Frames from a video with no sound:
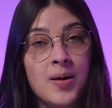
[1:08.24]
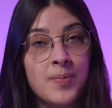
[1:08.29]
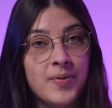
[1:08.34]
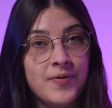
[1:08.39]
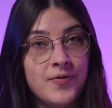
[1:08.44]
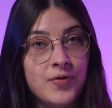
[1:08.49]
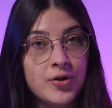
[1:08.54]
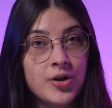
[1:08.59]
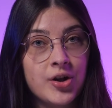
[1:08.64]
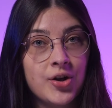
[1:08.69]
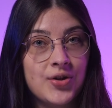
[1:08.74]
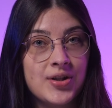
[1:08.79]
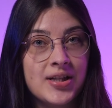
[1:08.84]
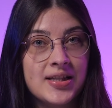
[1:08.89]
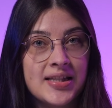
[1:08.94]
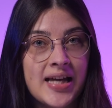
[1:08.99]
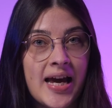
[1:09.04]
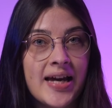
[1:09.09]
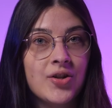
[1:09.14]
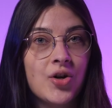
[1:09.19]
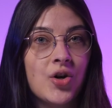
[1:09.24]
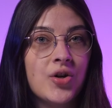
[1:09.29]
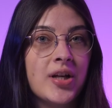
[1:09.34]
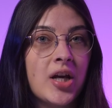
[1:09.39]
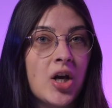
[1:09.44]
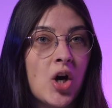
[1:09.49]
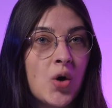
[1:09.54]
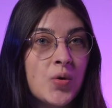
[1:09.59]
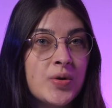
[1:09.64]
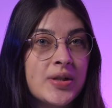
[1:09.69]
Before you decide on
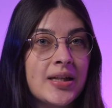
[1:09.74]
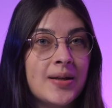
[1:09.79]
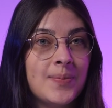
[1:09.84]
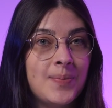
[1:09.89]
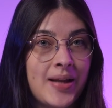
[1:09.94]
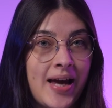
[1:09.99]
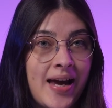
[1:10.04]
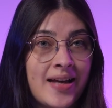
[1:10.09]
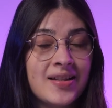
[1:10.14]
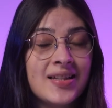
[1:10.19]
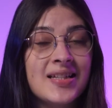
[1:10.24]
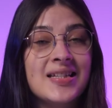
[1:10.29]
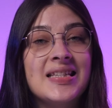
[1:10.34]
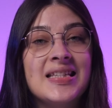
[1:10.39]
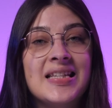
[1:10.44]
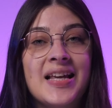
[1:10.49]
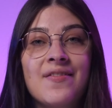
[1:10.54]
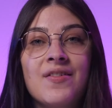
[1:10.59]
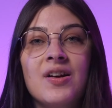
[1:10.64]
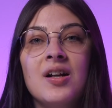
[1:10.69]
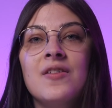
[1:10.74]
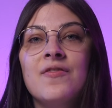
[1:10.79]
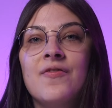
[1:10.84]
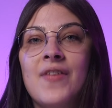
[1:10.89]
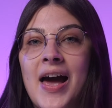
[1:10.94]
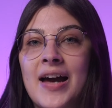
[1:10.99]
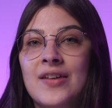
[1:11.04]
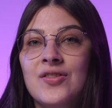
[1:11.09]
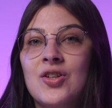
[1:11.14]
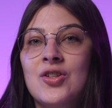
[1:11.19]
a hosting plan, several
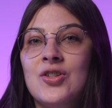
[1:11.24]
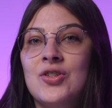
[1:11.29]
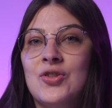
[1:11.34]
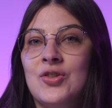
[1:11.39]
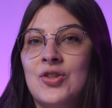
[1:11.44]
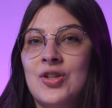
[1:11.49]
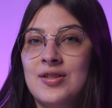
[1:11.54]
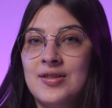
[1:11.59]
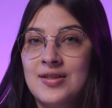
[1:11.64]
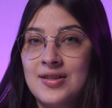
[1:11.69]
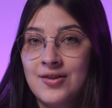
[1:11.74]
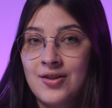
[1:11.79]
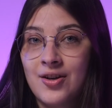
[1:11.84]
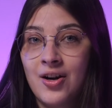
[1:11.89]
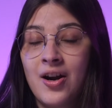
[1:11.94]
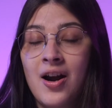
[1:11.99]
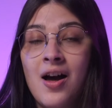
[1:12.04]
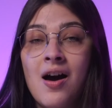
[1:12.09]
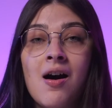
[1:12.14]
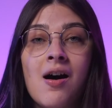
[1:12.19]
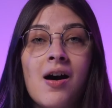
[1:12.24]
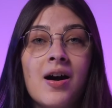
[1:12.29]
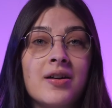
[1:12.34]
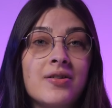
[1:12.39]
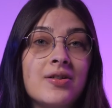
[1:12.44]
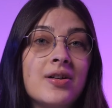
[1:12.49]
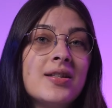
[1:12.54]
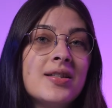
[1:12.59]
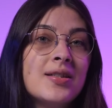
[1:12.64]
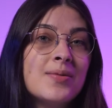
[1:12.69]
factors to consider
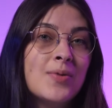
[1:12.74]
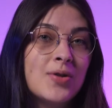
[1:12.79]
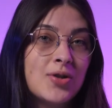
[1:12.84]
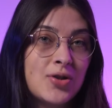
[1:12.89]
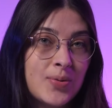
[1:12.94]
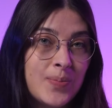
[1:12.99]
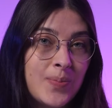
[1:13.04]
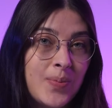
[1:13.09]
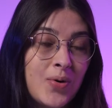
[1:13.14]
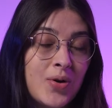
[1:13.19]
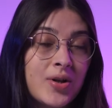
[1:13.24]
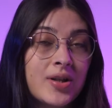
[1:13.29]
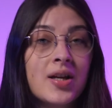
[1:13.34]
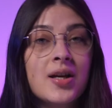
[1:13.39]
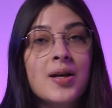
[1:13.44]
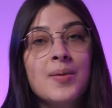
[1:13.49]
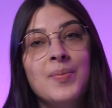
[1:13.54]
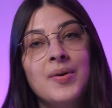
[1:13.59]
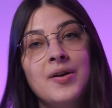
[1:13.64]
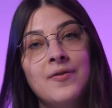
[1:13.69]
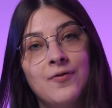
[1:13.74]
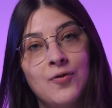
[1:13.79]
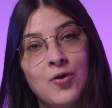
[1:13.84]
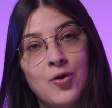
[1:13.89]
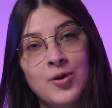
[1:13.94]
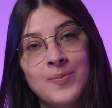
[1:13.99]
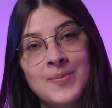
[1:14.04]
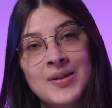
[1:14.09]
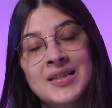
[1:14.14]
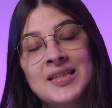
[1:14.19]
are customer support,
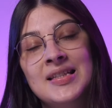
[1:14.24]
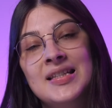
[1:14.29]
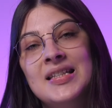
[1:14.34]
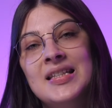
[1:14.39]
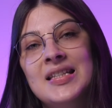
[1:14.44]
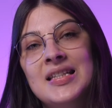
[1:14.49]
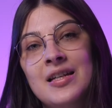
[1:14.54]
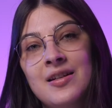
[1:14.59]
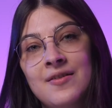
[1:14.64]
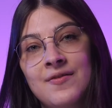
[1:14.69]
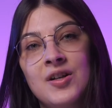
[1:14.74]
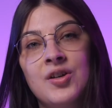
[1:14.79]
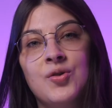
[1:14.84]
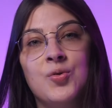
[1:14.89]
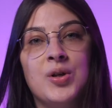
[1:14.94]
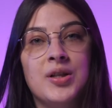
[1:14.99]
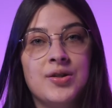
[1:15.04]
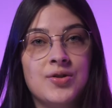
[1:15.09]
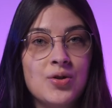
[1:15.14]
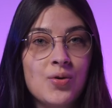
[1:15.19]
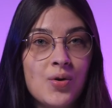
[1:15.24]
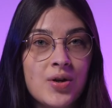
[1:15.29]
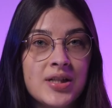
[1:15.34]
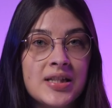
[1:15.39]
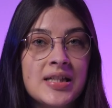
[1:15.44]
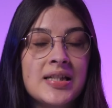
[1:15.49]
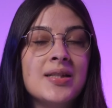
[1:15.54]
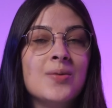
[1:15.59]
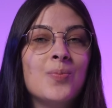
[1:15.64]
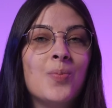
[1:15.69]
performance, server
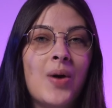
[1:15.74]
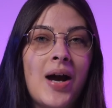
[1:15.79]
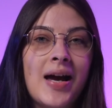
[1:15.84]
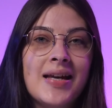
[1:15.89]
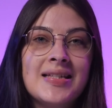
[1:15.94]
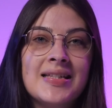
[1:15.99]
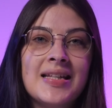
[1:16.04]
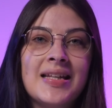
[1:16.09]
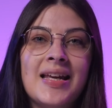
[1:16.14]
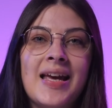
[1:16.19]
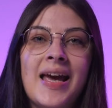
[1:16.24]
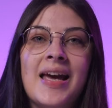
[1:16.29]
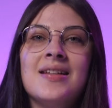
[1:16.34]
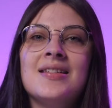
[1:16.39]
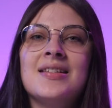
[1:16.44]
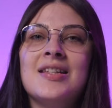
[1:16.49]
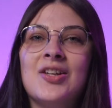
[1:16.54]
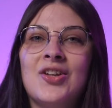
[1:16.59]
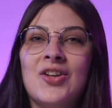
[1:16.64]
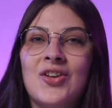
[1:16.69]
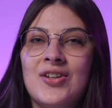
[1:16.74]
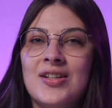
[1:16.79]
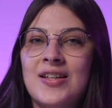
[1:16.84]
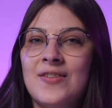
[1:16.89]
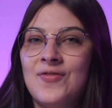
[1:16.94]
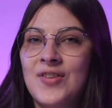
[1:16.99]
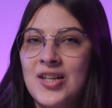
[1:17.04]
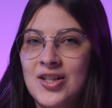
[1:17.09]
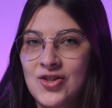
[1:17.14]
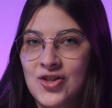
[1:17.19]
resources, pricing, and
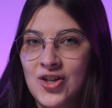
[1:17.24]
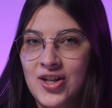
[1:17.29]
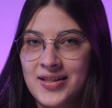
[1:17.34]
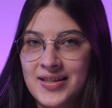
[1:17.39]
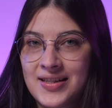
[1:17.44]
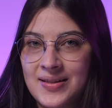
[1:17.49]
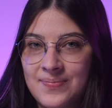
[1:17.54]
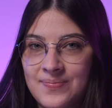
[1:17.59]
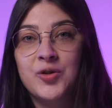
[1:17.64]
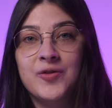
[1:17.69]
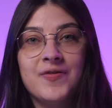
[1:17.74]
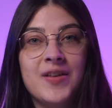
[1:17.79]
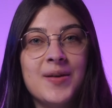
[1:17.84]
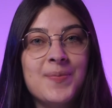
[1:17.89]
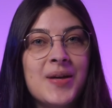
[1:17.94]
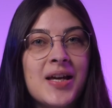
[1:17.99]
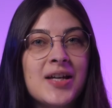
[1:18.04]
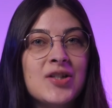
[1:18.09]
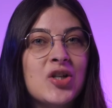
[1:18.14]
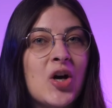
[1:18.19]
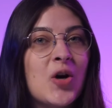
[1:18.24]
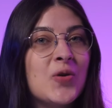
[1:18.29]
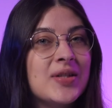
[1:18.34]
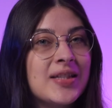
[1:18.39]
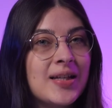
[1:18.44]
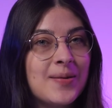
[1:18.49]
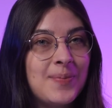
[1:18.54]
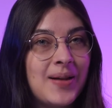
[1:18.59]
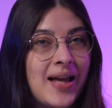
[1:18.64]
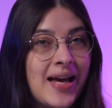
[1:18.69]
security features. Our V P S
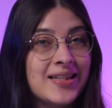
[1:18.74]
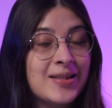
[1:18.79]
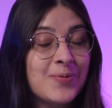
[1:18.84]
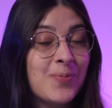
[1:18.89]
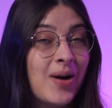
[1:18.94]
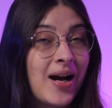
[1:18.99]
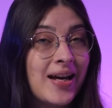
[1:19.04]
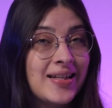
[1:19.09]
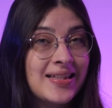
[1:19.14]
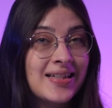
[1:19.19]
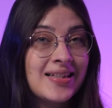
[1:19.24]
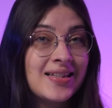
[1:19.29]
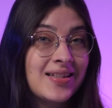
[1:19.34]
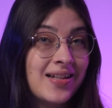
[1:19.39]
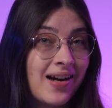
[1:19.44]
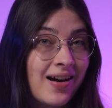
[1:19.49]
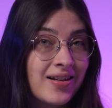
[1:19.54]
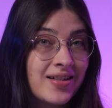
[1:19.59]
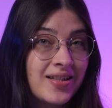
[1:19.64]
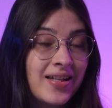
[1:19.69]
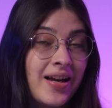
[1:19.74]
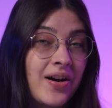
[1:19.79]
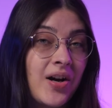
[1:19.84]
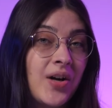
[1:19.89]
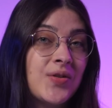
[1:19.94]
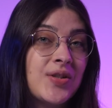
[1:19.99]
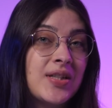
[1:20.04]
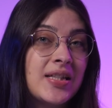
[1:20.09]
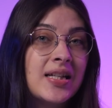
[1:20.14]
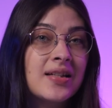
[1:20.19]
hosting plan's pricing starts
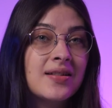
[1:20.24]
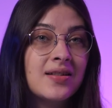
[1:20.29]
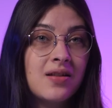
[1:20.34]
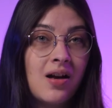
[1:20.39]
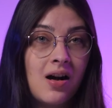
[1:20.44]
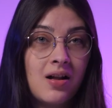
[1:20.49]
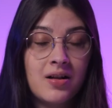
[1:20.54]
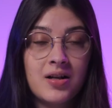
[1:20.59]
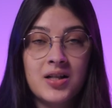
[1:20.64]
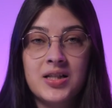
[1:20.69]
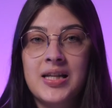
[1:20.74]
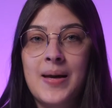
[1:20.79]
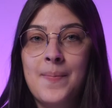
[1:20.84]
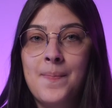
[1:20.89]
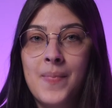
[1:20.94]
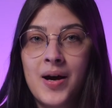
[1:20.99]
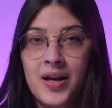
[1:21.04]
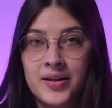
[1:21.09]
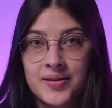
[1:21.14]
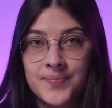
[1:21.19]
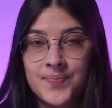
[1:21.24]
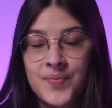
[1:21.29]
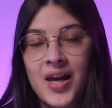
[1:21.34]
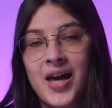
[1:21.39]
around six dollars a month.